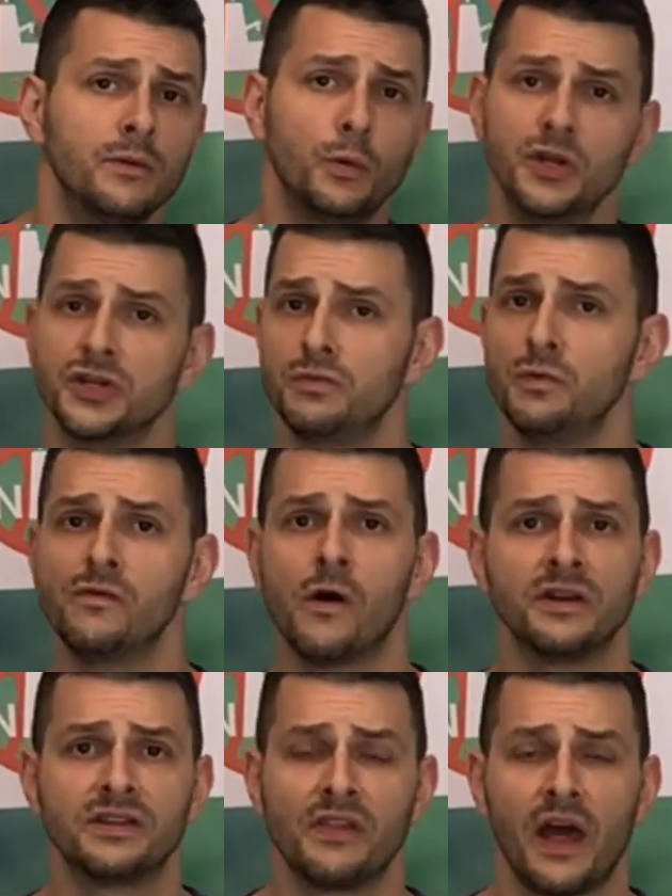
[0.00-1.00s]
We just move
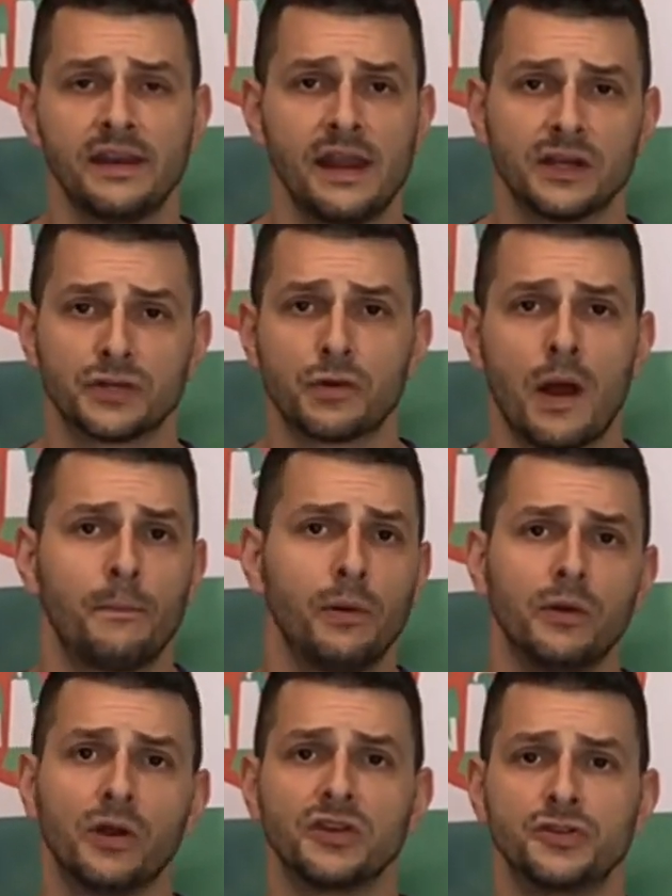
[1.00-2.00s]
on to that next rep
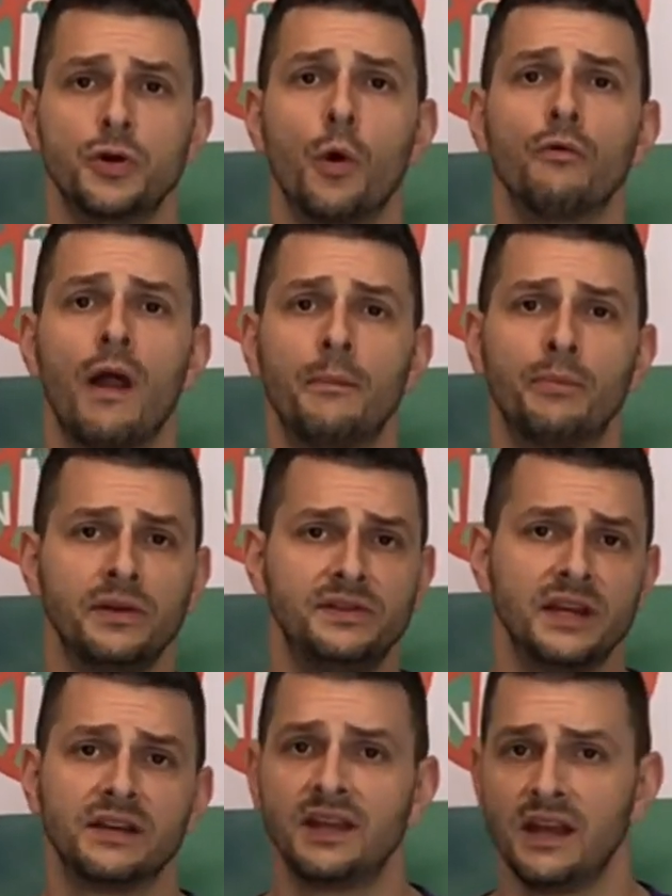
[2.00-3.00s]
because no rep
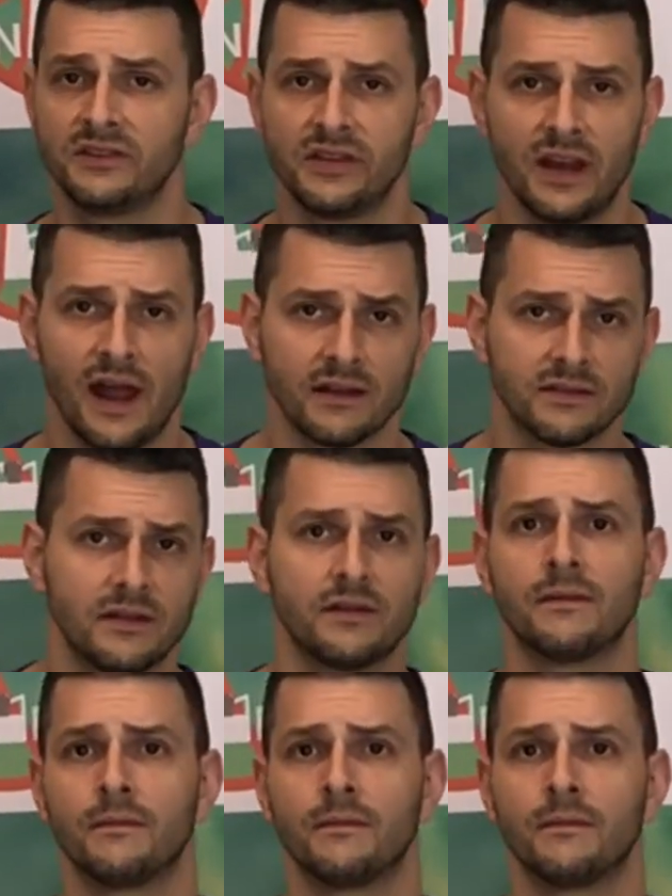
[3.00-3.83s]
dictates the next.